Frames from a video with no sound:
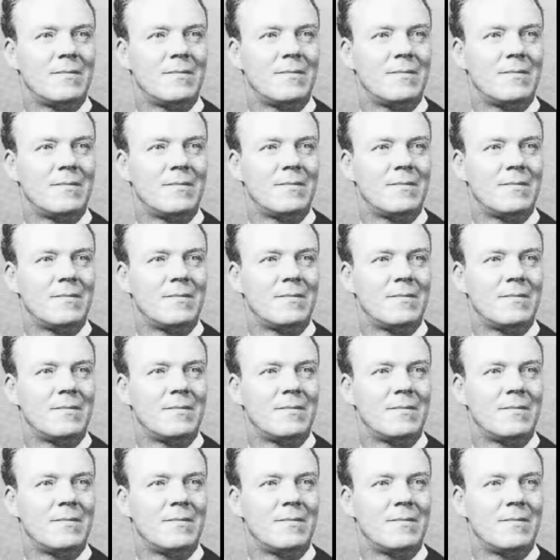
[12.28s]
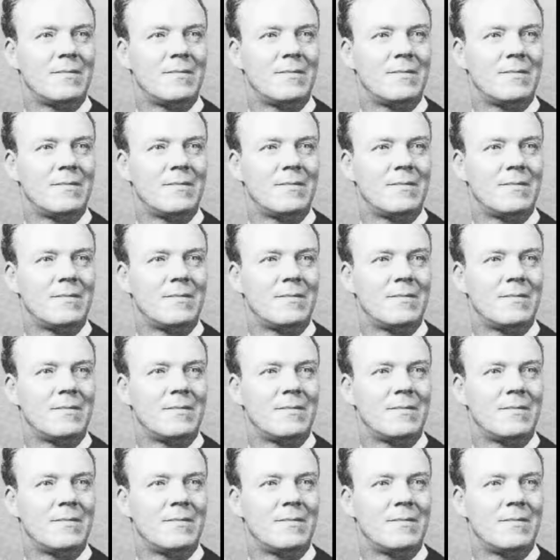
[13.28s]

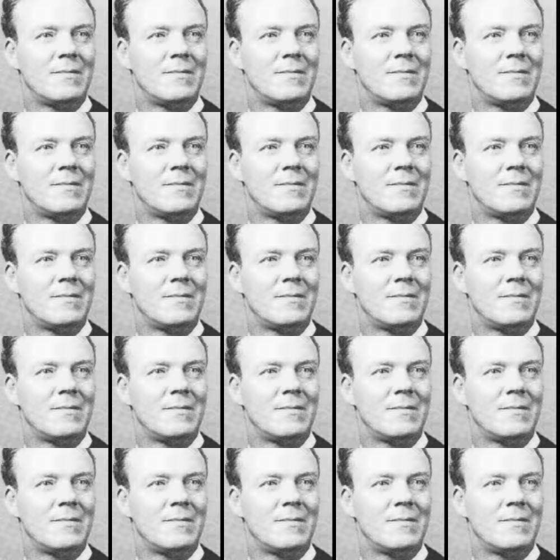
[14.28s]
(no lip movement)